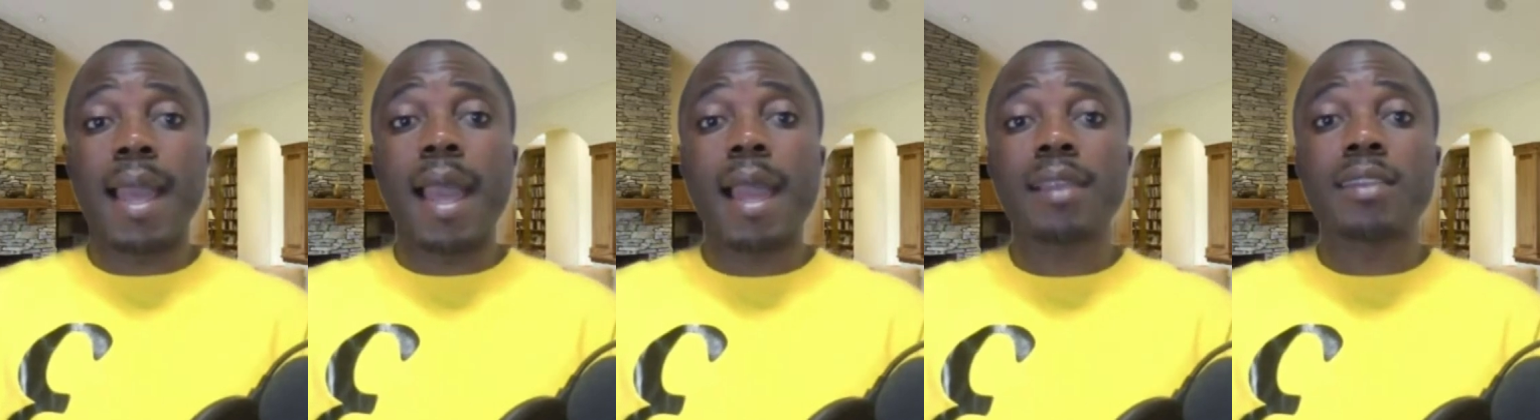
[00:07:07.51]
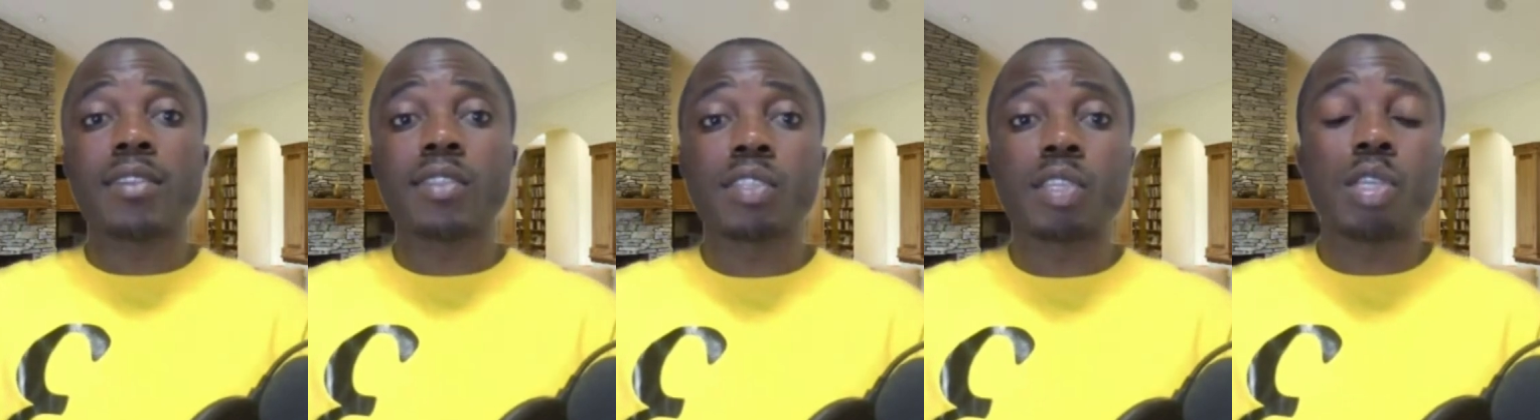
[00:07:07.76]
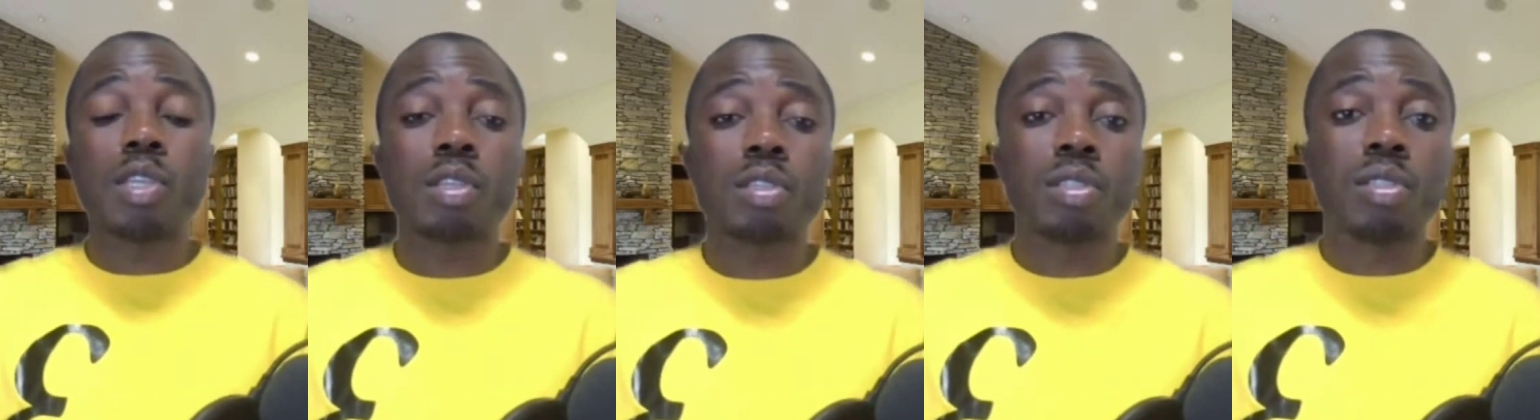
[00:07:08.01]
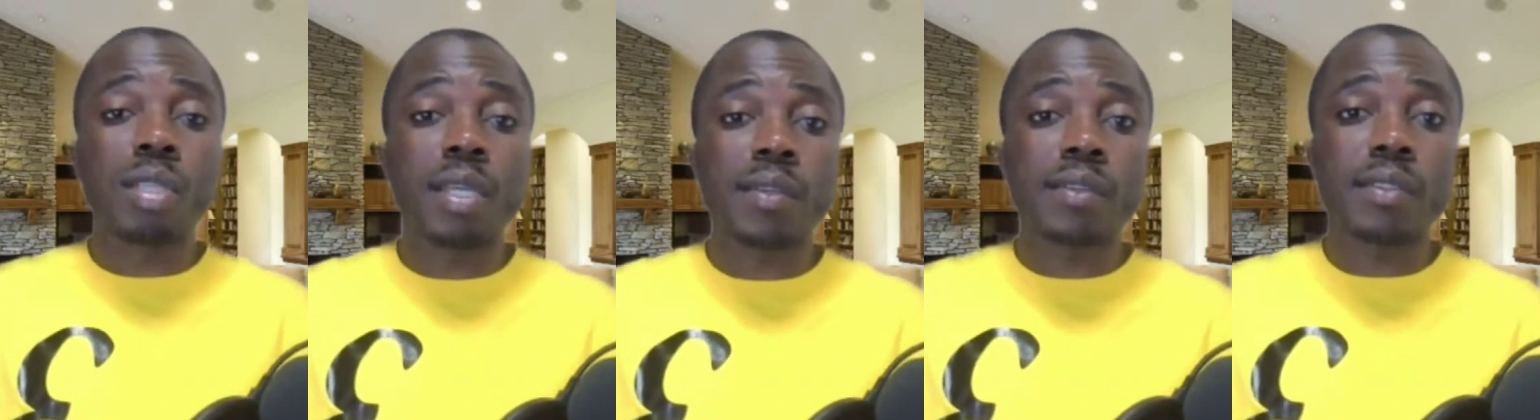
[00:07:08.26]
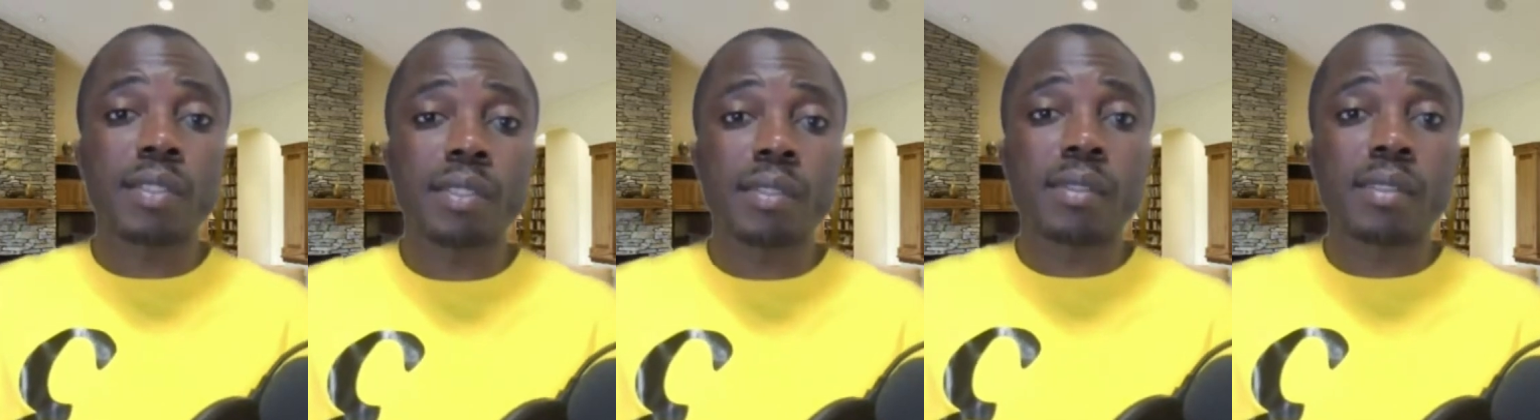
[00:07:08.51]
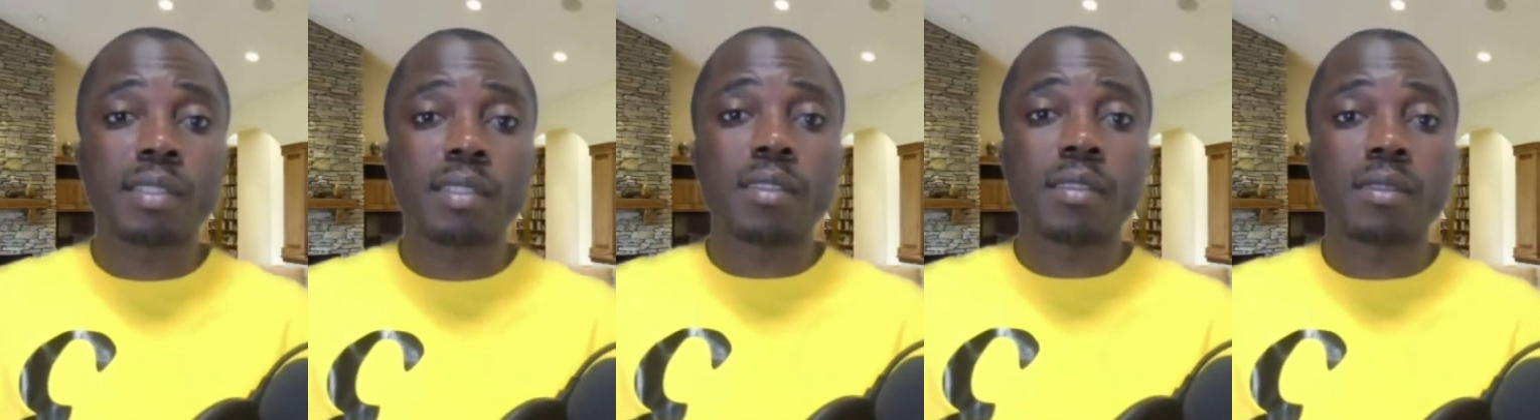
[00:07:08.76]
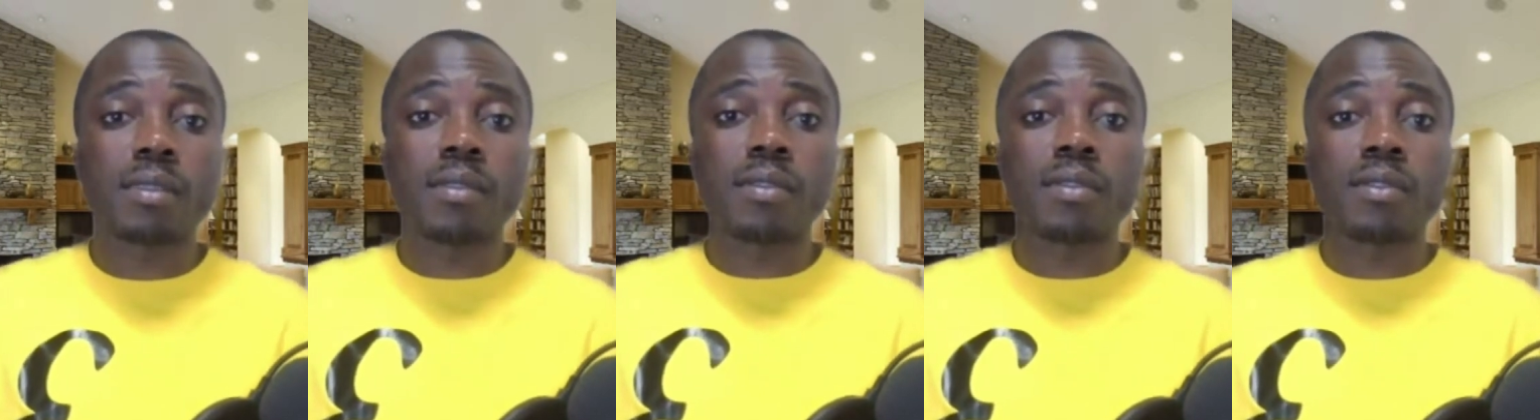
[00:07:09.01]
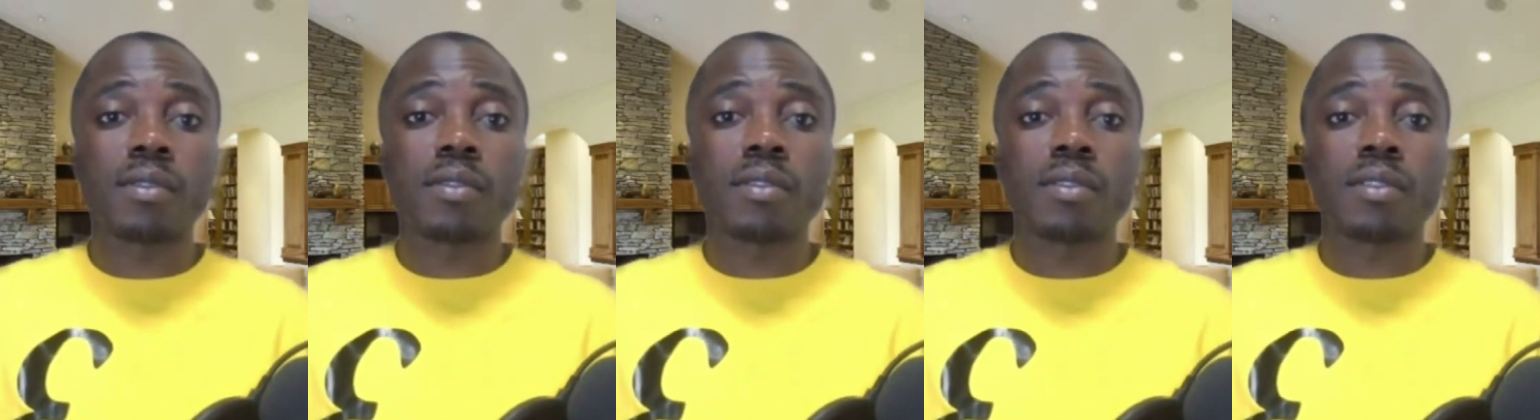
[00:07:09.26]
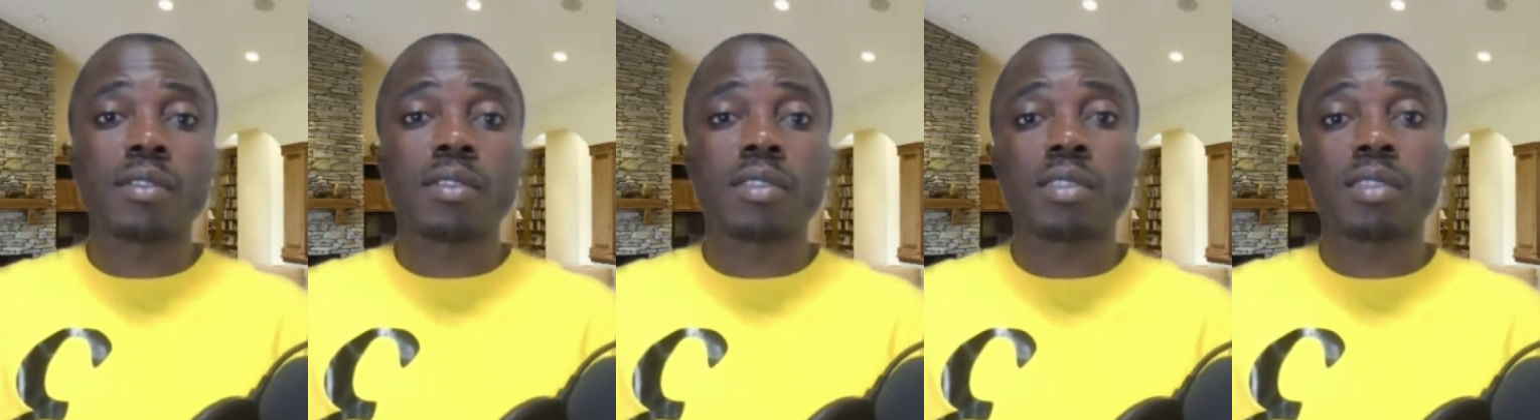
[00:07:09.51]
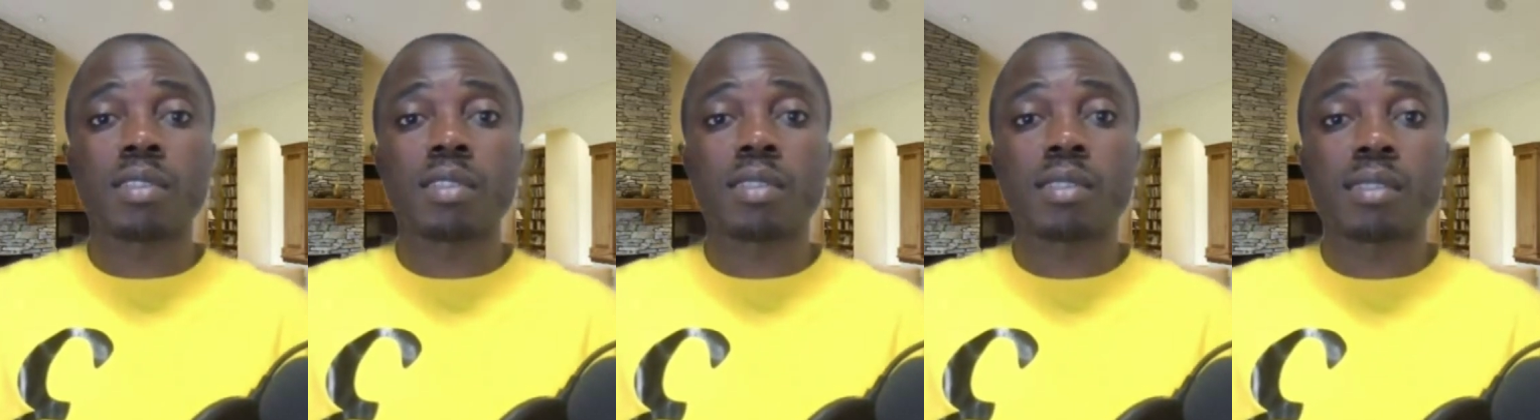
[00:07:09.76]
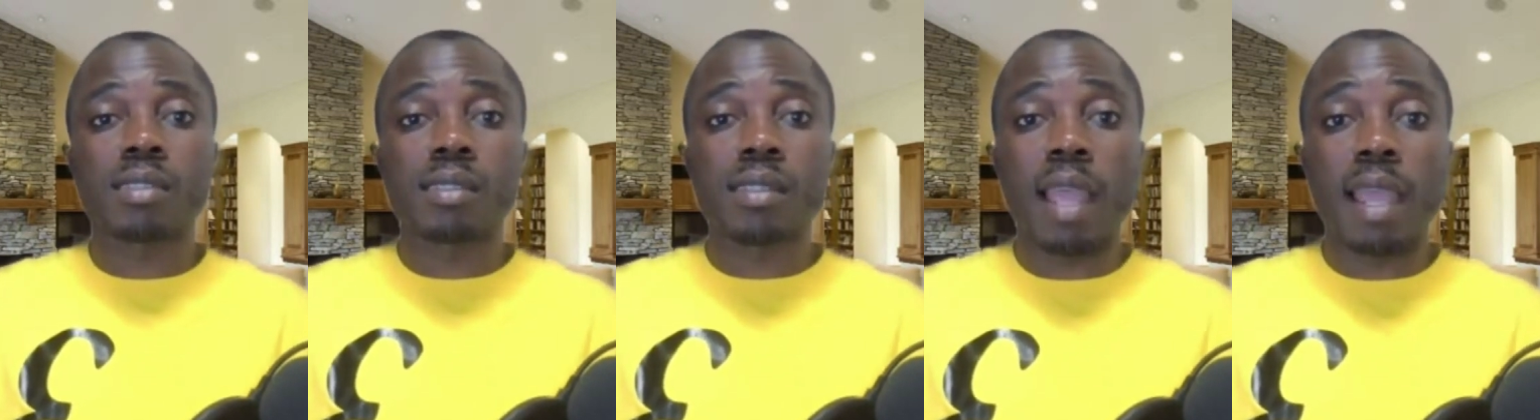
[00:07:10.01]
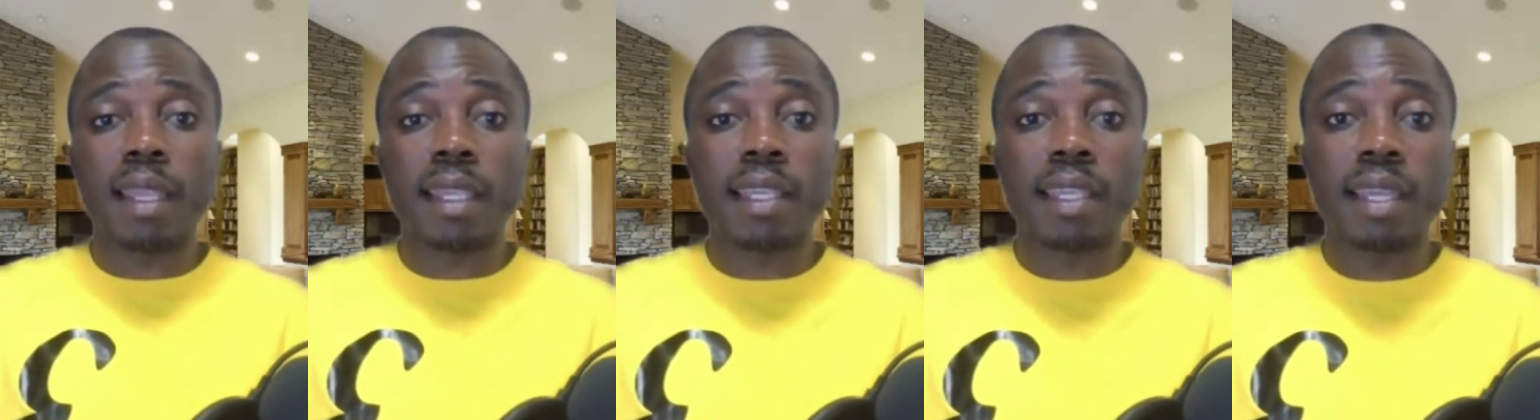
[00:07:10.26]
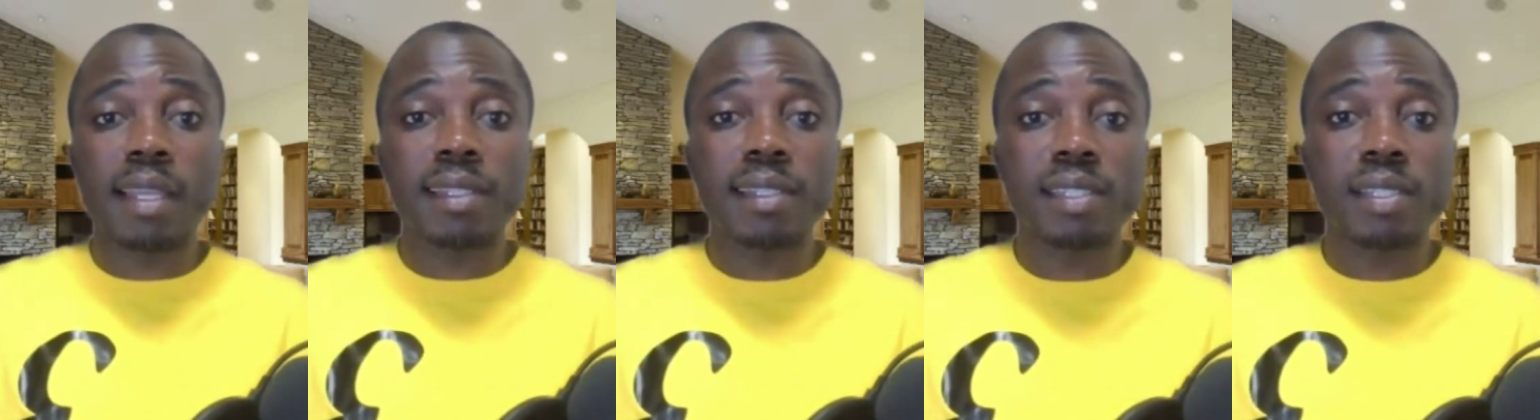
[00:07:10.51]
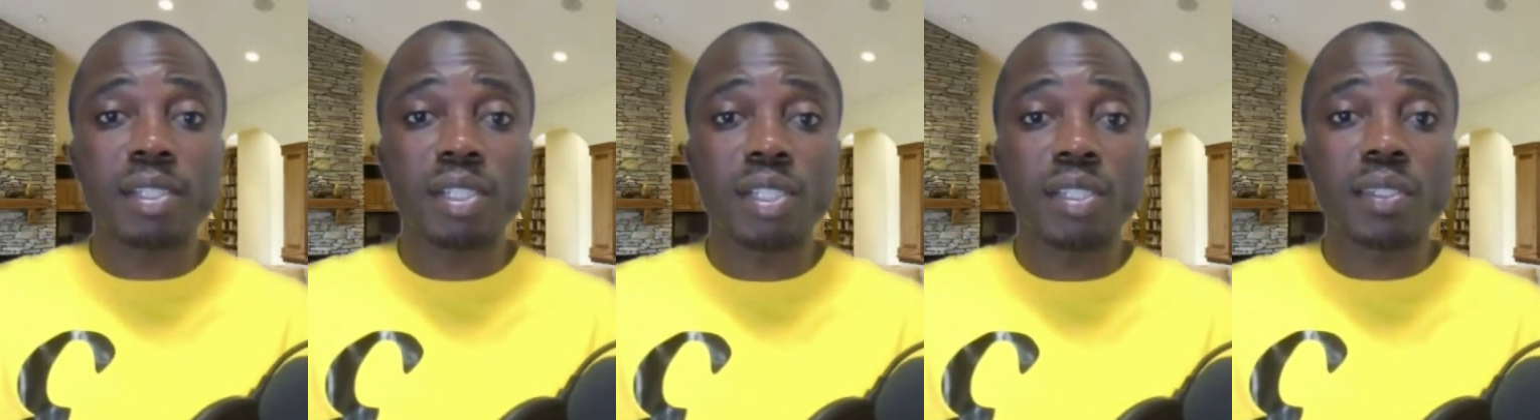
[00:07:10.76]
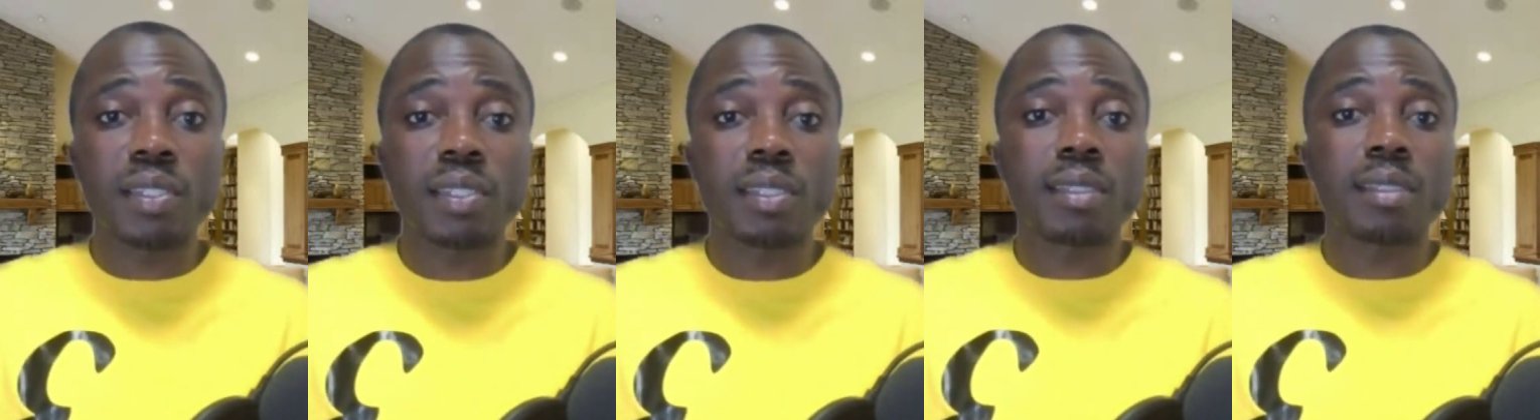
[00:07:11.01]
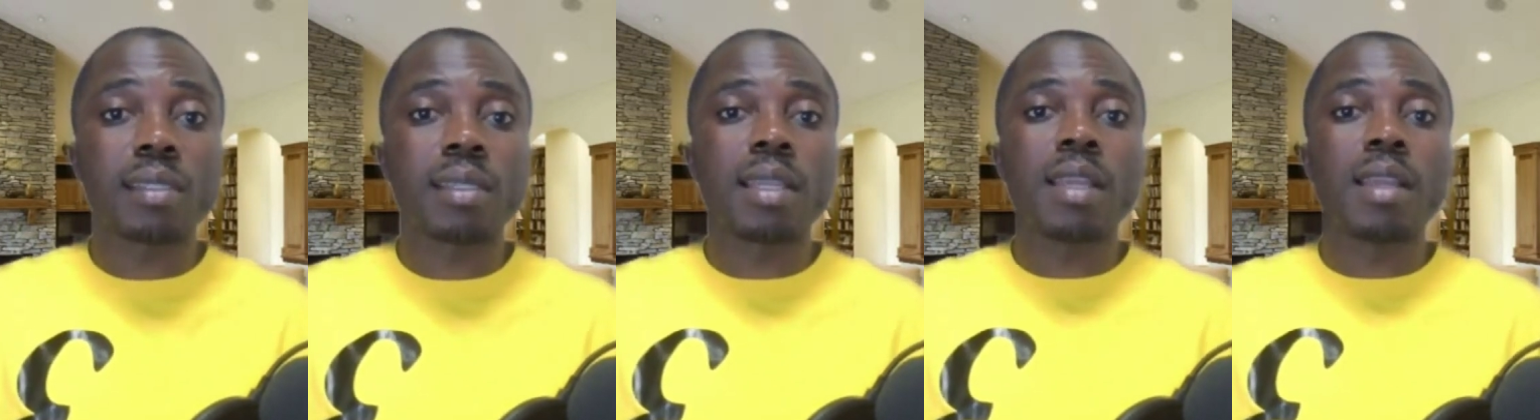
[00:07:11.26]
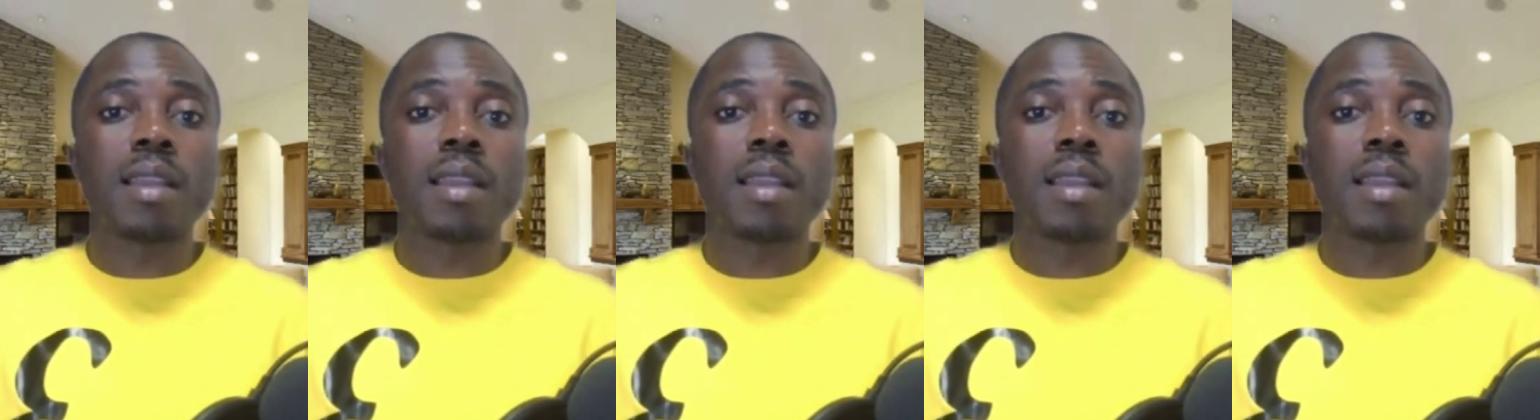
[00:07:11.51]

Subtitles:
and skilled nurses, psychiatrists,